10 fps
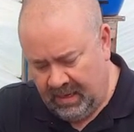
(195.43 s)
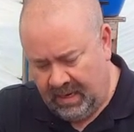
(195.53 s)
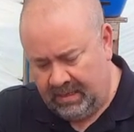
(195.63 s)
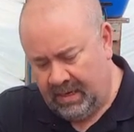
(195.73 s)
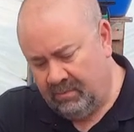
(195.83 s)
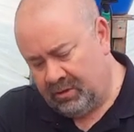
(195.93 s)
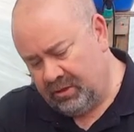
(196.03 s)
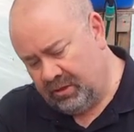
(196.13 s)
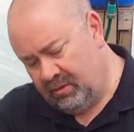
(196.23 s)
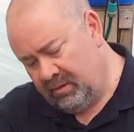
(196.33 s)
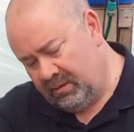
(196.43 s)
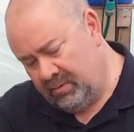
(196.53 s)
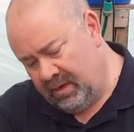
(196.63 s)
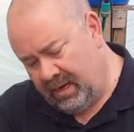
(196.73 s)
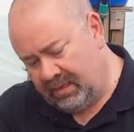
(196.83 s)
and then what you do is,
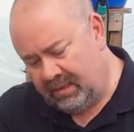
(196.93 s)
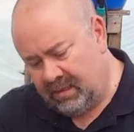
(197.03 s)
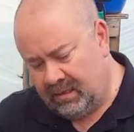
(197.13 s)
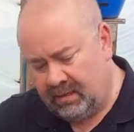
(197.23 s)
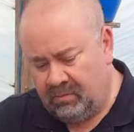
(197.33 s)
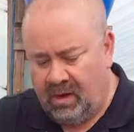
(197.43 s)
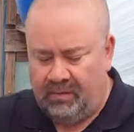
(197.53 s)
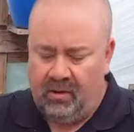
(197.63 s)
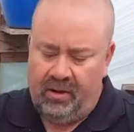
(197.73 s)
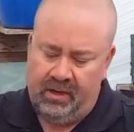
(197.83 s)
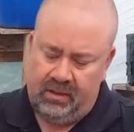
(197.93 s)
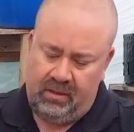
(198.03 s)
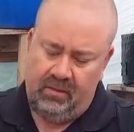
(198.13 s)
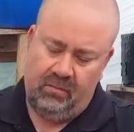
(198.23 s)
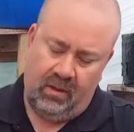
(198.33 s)
when it gets to whatever height
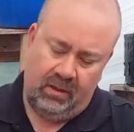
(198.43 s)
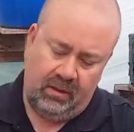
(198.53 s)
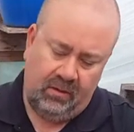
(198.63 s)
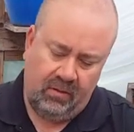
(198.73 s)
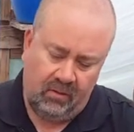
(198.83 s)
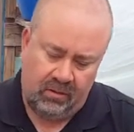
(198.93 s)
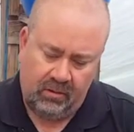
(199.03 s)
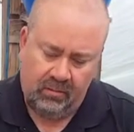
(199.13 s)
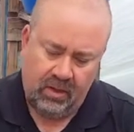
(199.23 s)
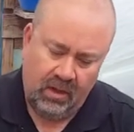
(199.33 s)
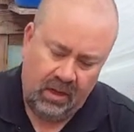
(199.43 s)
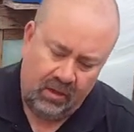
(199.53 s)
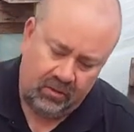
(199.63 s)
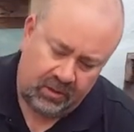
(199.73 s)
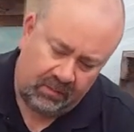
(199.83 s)
you want it to grow to,
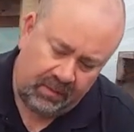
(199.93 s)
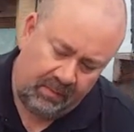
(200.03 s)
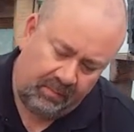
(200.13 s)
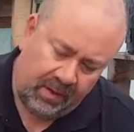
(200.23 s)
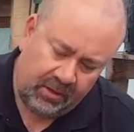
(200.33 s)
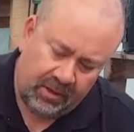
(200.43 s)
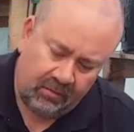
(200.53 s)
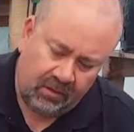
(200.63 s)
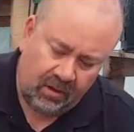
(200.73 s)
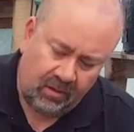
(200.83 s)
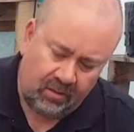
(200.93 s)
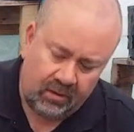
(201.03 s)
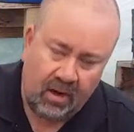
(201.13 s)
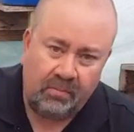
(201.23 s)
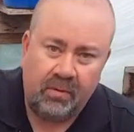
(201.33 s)
you just simply pinch out the whole
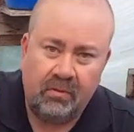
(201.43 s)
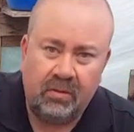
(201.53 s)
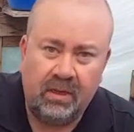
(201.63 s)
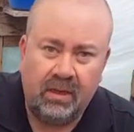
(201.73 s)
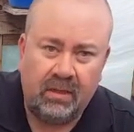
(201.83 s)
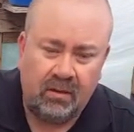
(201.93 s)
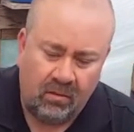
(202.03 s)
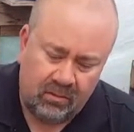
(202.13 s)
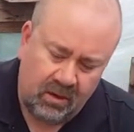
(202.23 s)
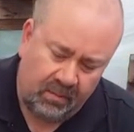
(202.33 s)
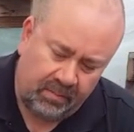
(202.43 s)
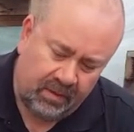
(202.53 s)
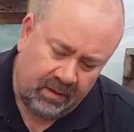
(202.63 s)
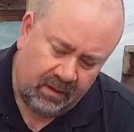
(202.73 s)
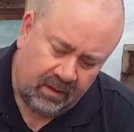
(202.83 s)
top root here, the whole top
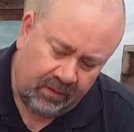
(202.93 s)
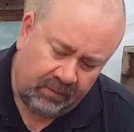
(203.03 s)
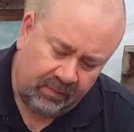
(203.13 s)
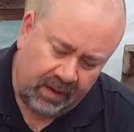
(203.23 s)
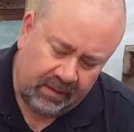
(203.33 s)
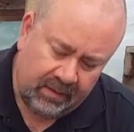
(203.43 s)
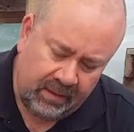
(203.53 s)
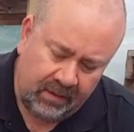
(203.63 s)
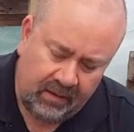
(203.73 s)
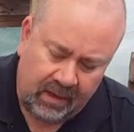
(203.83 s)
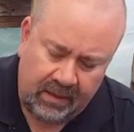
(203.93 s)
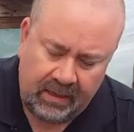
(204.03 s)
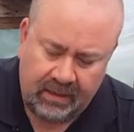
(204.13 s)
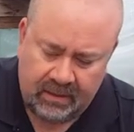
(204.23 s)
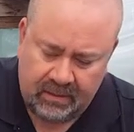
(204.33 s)
of the plant here, and
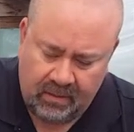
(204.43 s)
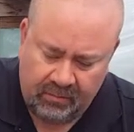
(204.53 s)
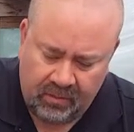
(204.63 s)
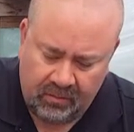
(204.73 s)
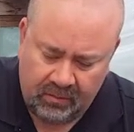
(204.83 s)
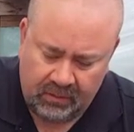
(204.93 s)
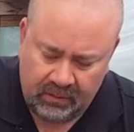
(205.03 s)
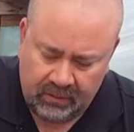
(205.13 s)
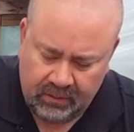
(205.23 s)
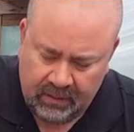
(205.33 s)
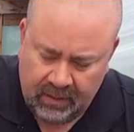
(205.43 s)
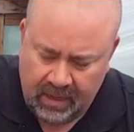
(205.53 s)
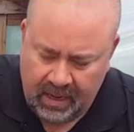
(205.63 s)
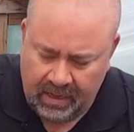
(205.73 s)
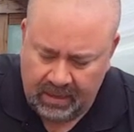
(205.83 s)
then it'll stop growing
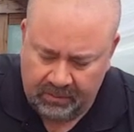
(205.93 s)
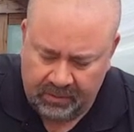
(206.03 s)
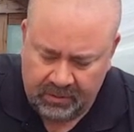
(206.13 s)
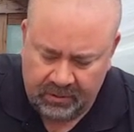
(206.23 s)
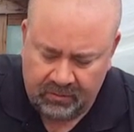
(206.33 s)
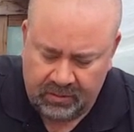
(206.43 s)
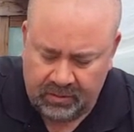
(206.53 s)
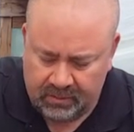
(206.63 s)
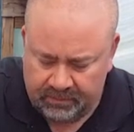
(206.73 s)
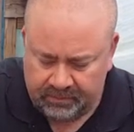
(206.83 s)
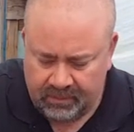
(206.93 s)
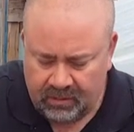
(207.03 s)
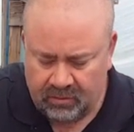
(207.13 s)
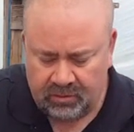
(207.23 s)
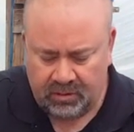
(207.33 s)
and it'll produce
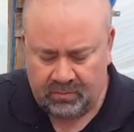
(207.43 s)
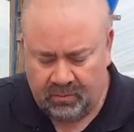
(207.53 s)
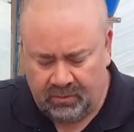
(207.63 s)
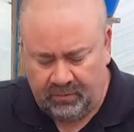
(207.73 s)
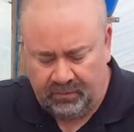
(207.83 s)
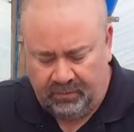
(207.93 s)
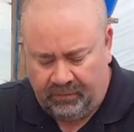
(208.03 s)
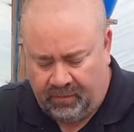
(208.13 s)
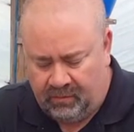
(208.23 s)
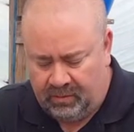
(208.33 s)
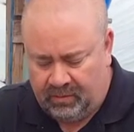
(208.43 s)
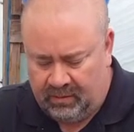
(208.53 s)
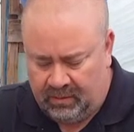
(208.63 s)
just as much fruit.